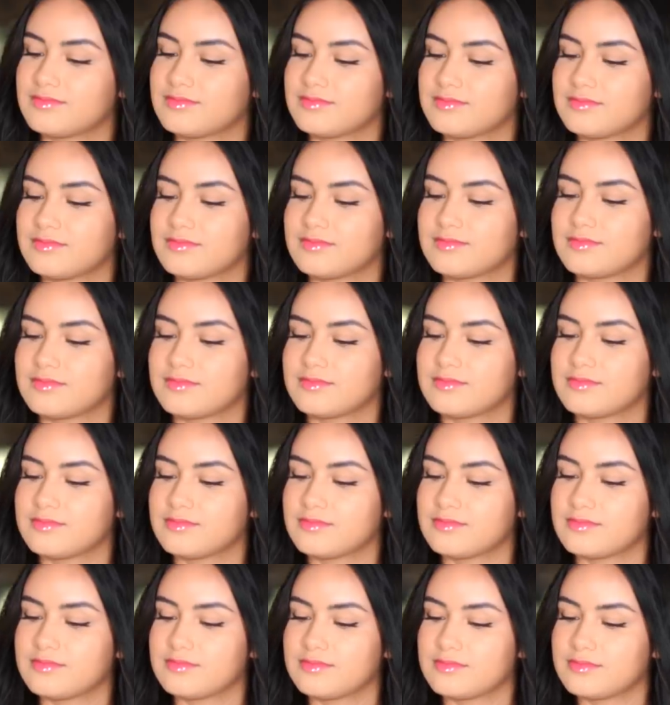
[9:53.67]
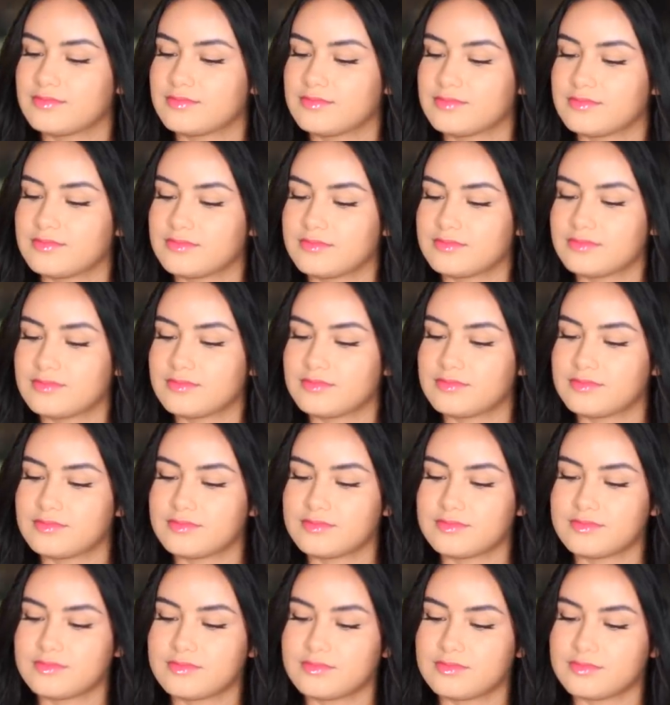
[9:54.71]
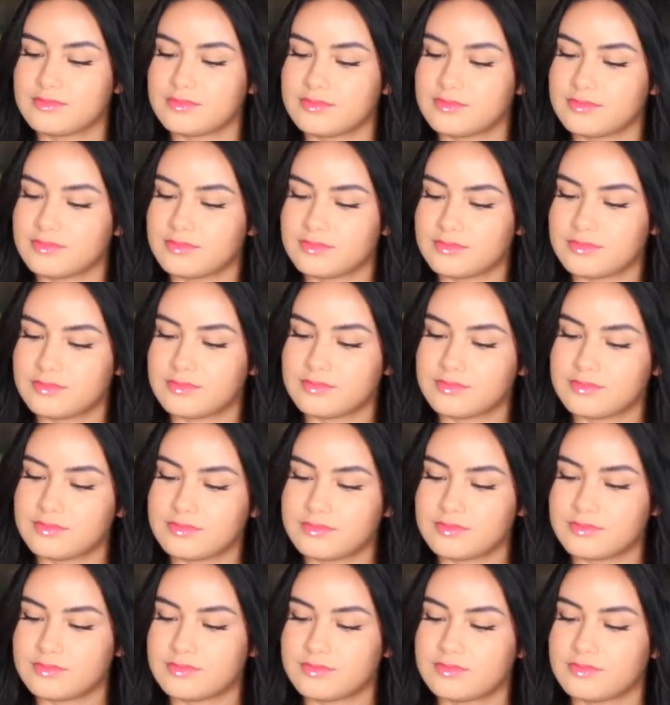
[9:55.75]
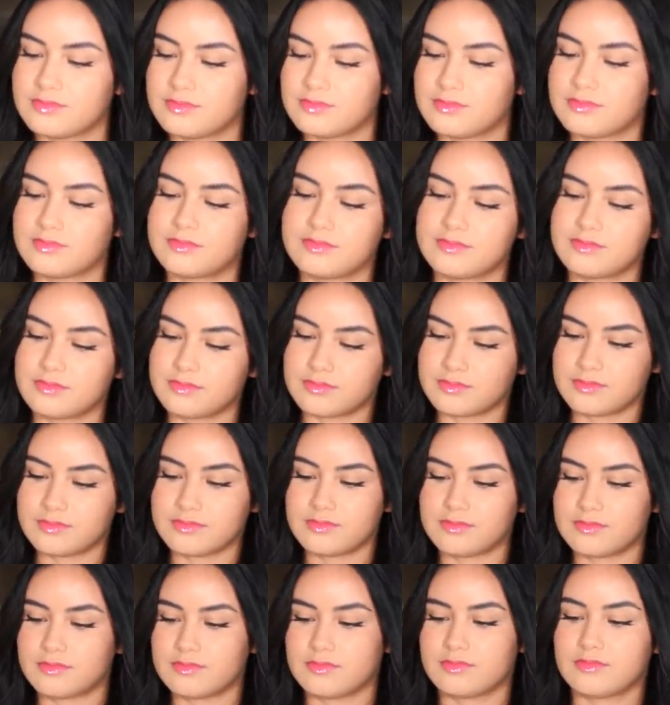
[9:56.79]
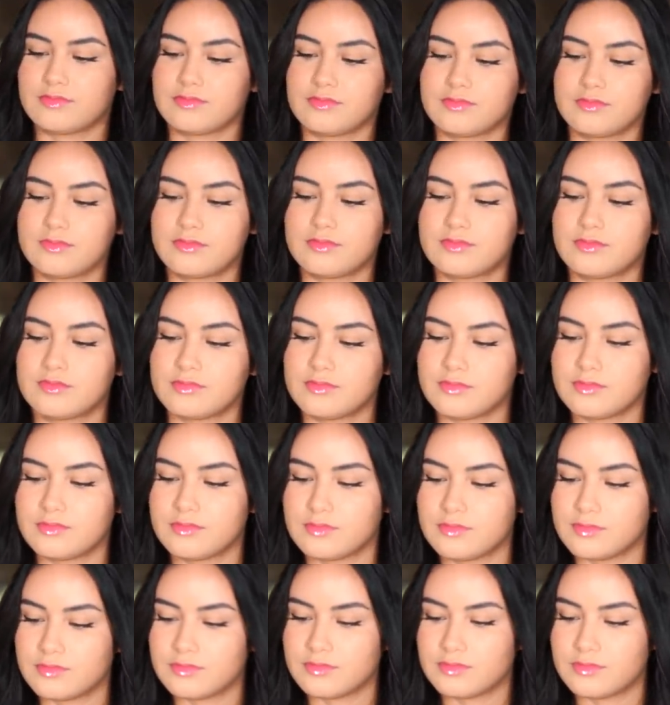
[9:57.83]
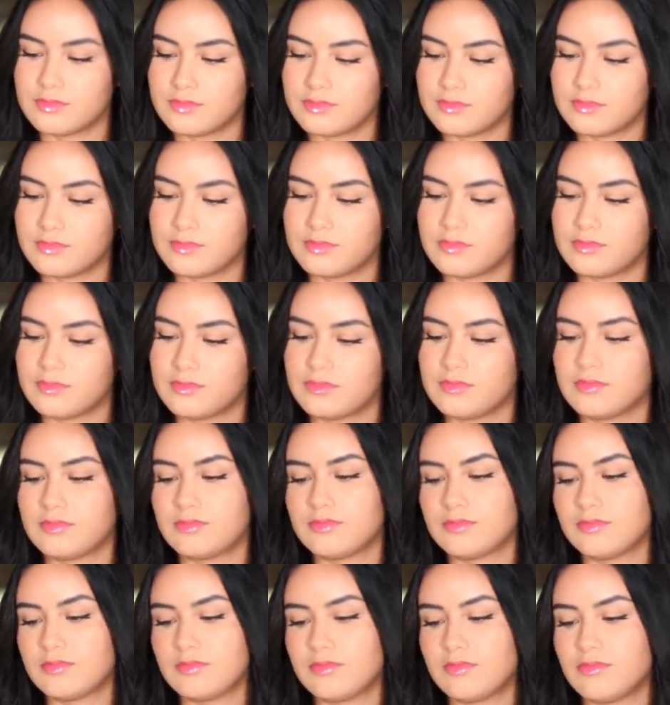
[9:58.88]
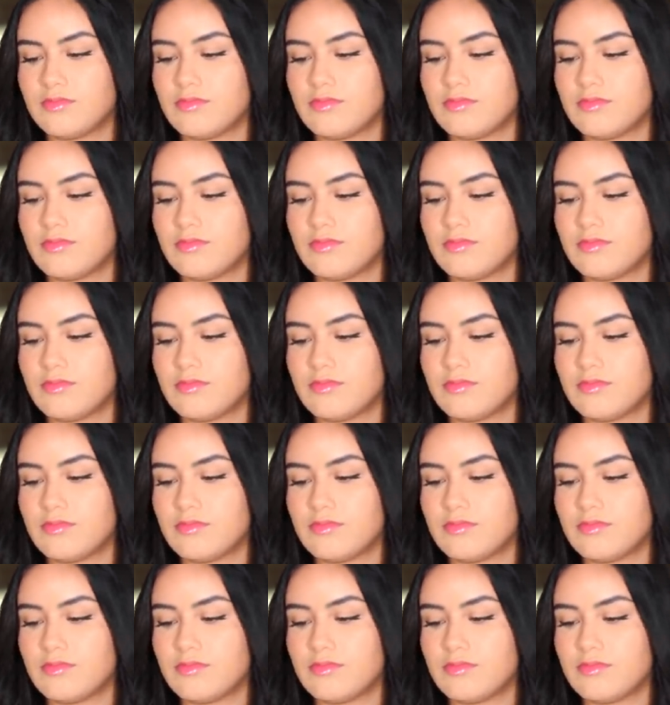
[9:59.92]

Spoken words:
This person isn't speaking.